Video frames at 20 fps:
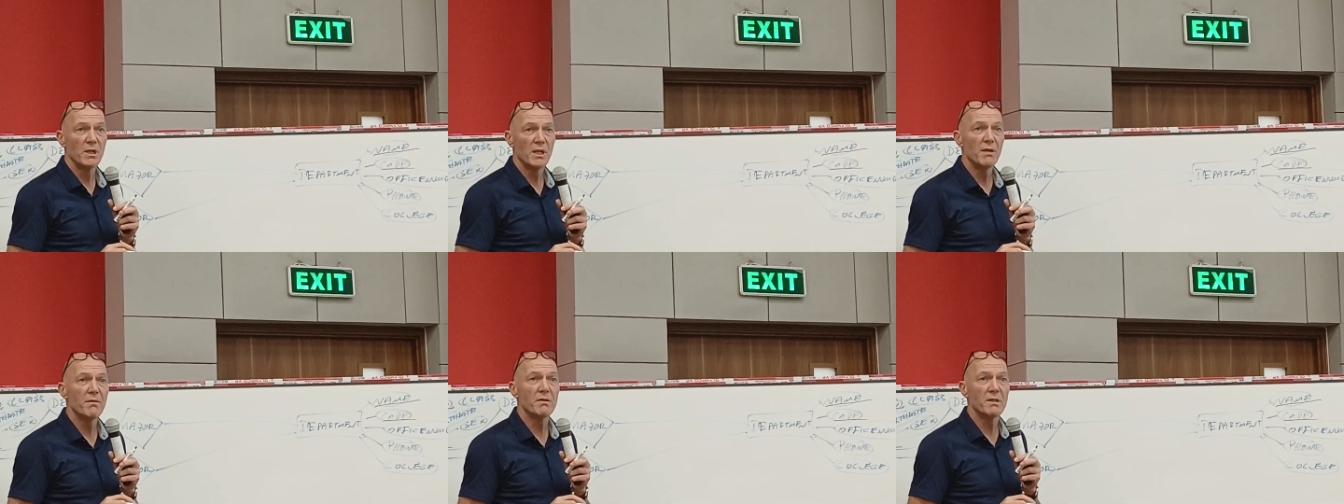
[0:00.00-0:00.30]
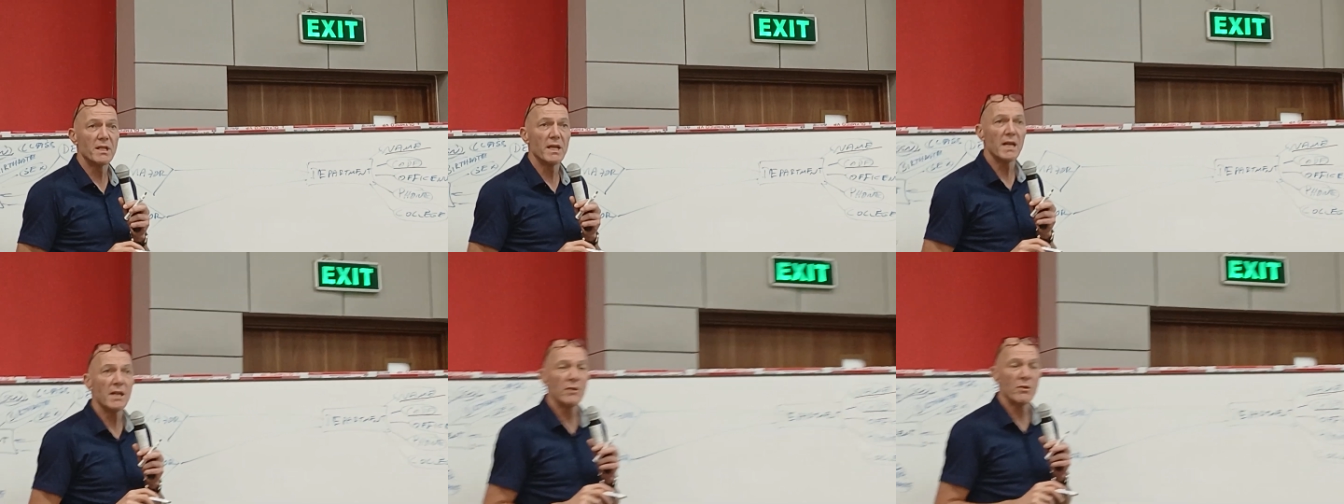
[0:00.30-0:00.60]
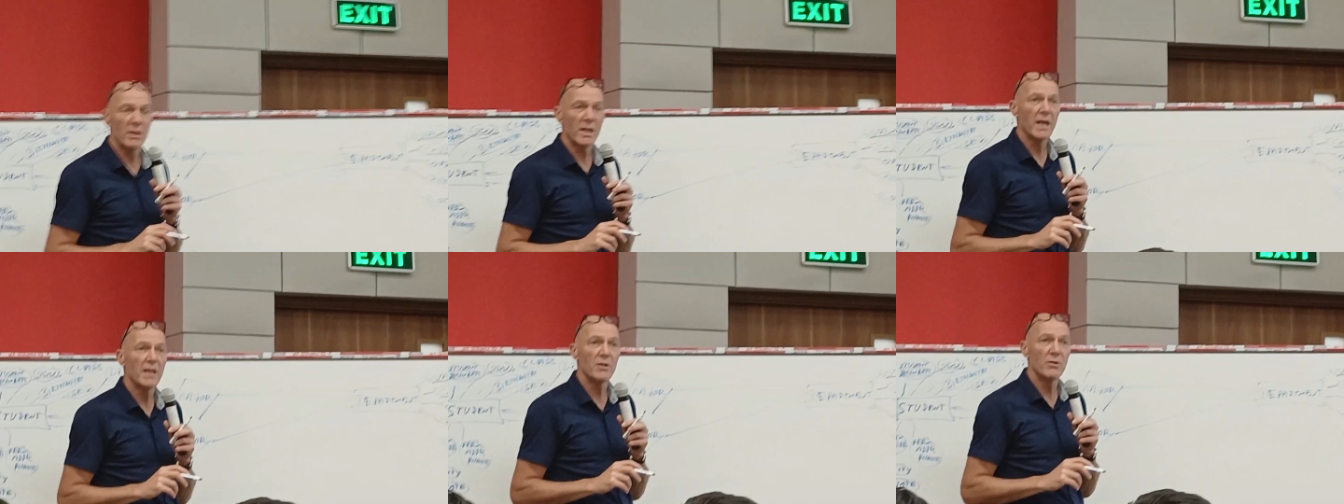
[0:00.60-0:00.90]
He will tell you,
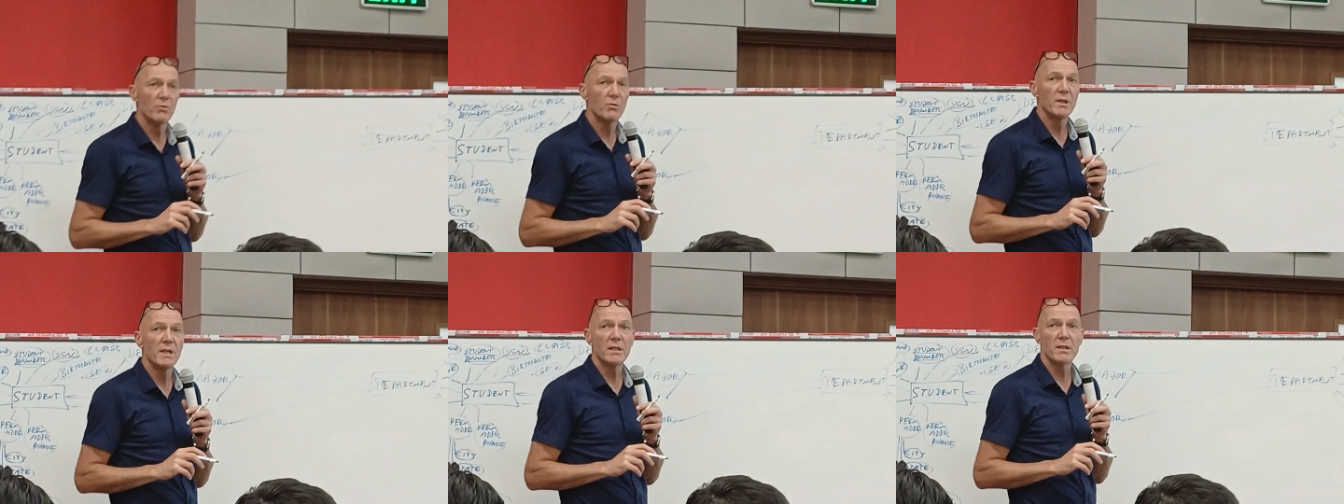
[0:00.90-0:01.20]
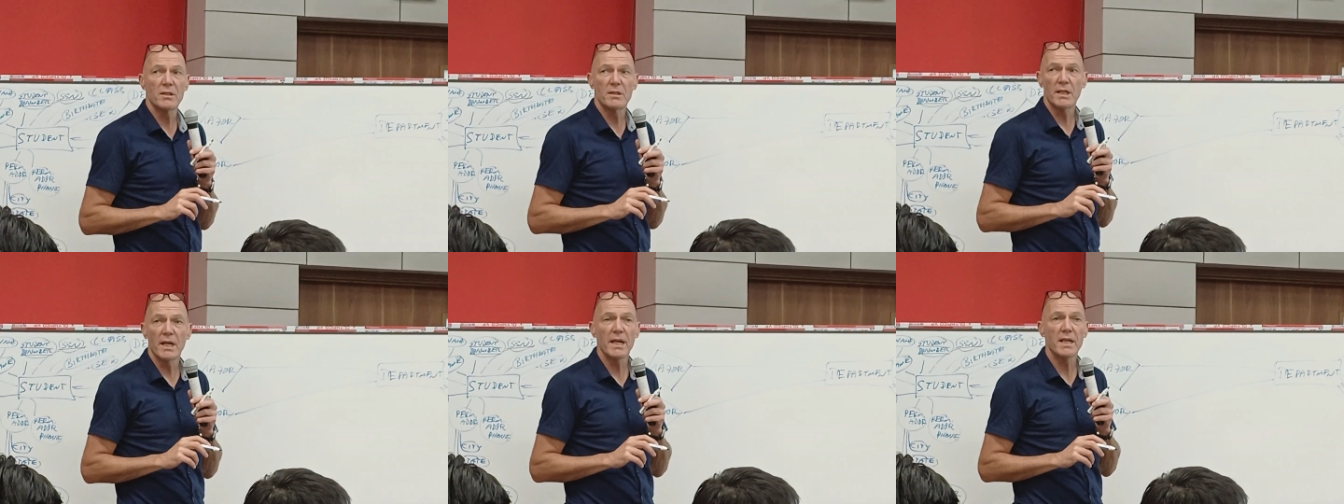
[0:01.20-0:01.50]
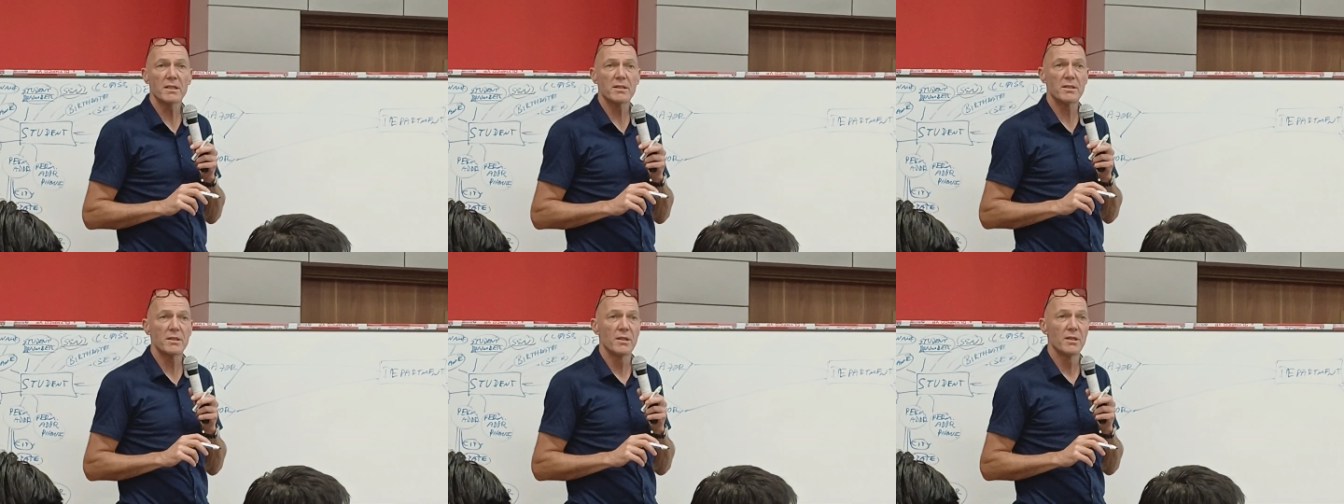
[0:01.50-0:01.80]
can you read the
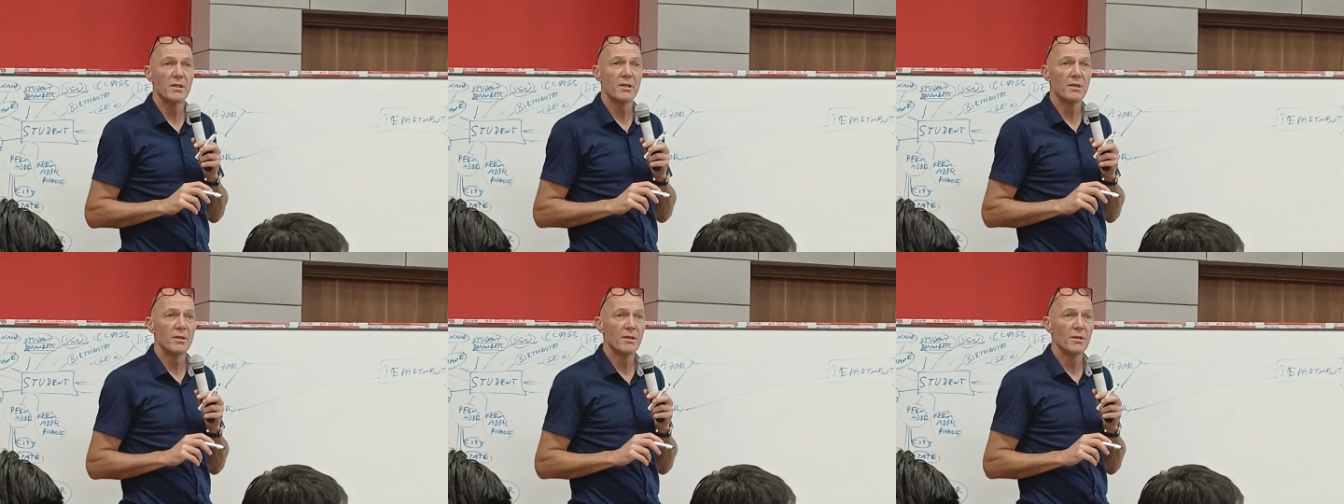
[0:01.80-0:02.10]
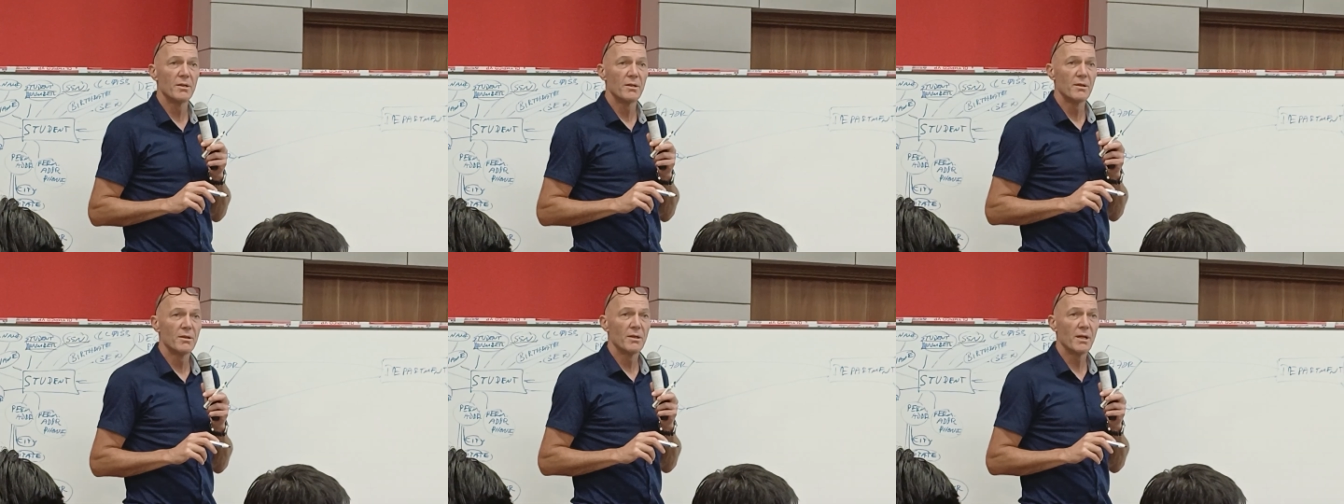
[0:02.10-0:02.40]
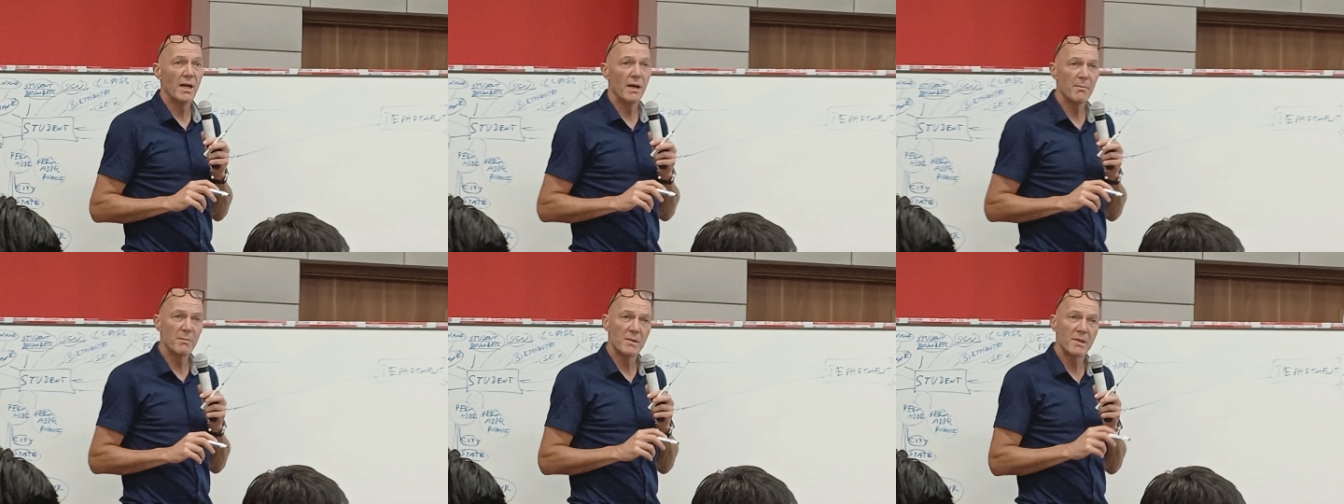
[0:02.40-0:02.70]
text?
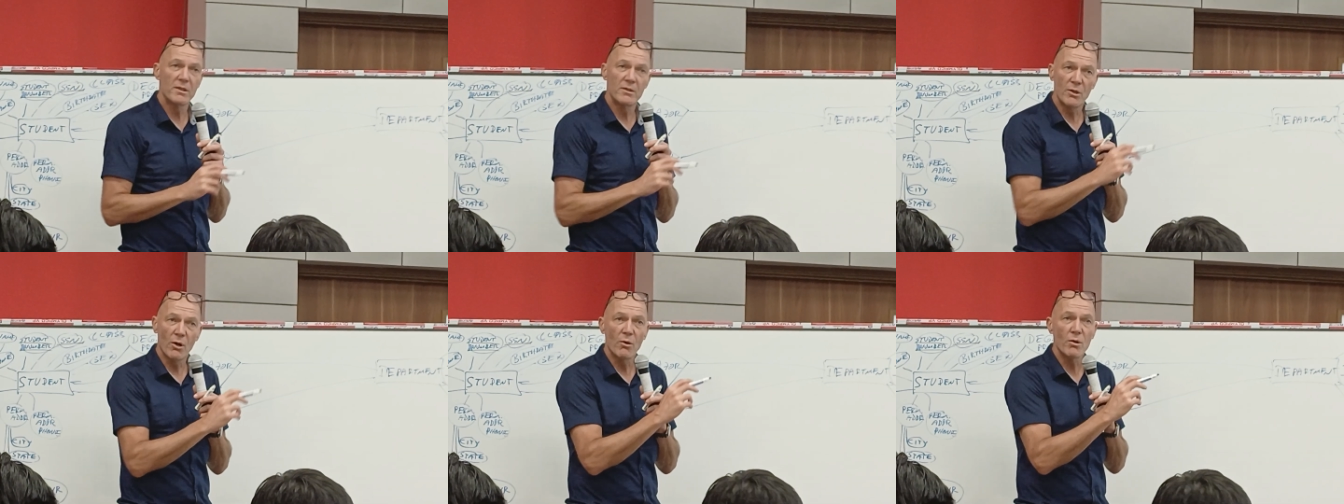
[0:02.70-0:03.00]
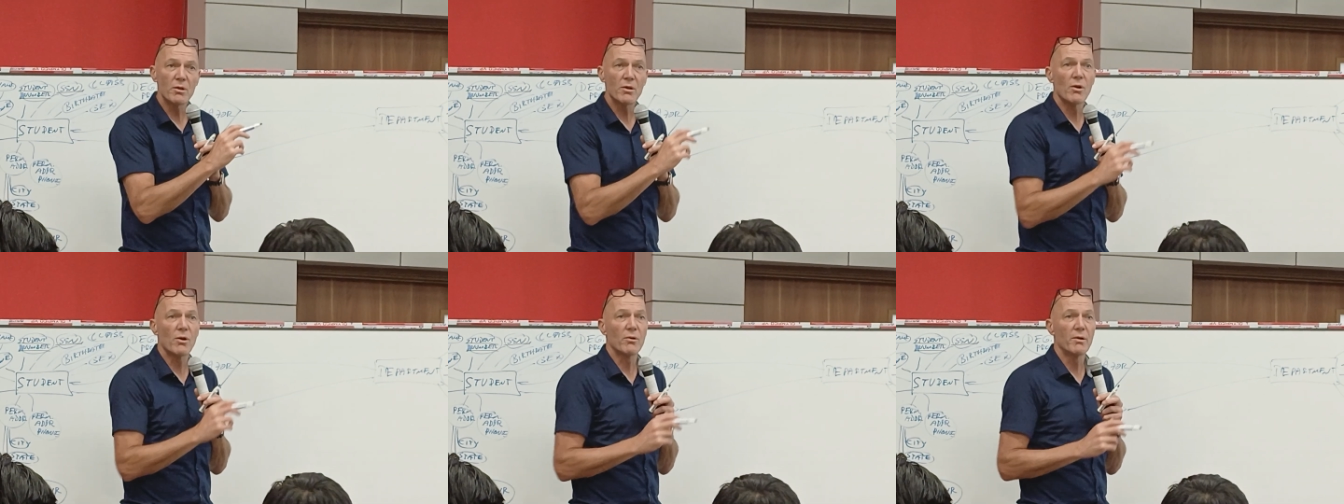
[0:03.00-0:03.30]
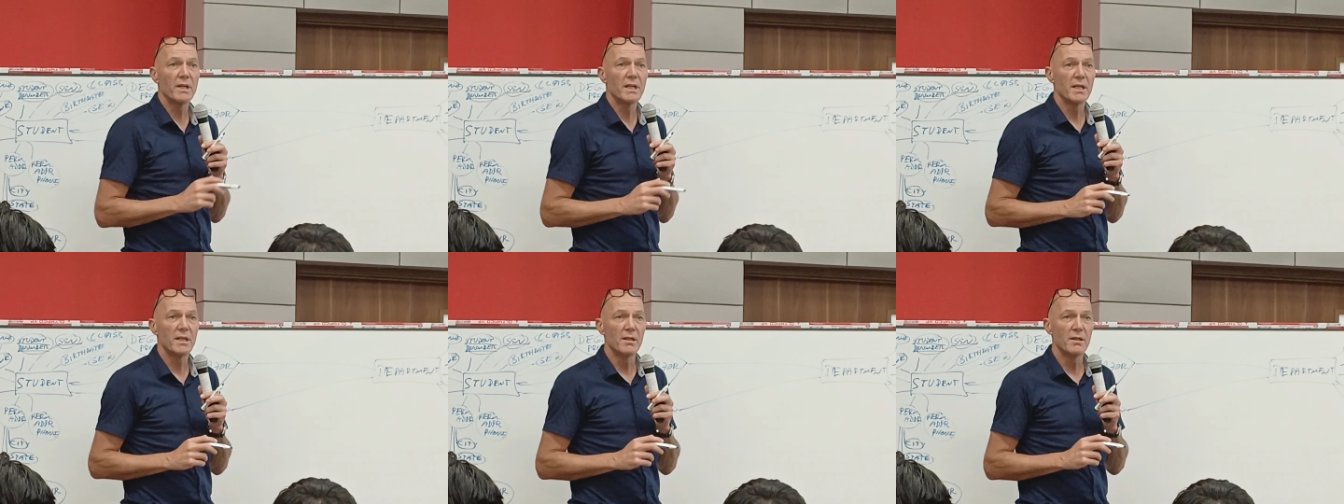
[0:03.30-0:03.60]
I told you
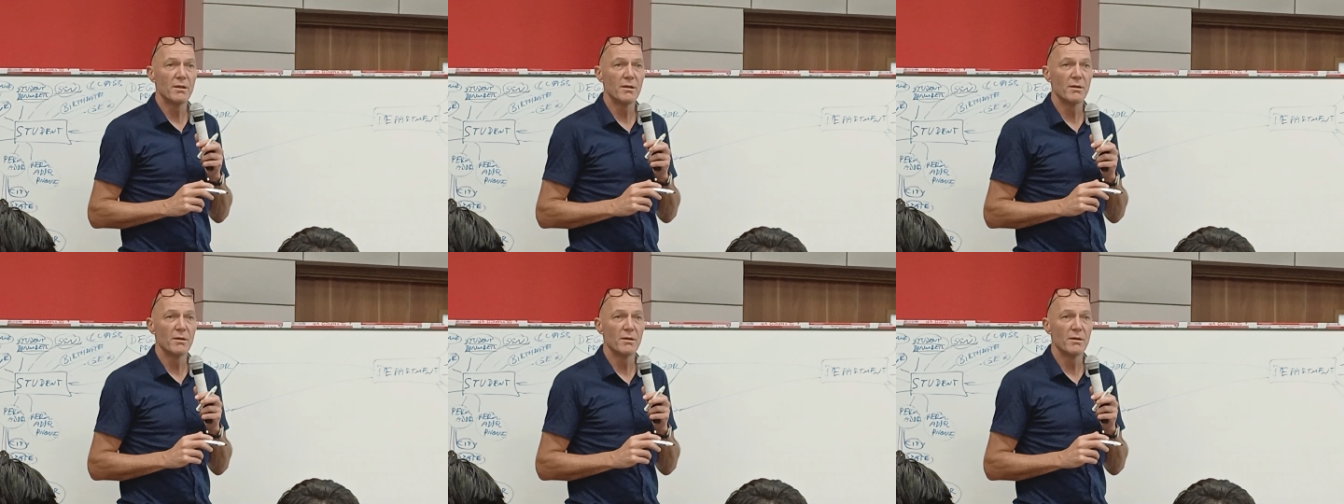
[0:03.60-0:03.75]
already.